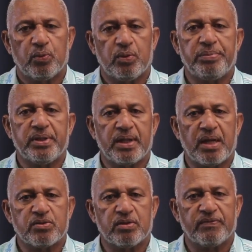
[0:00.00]
will be
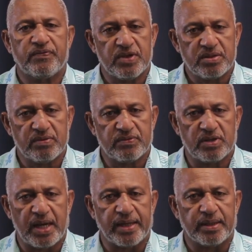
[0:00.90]
announced on 1st of
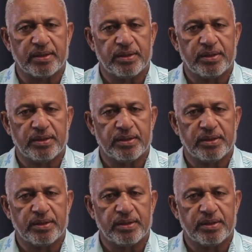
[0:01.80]
July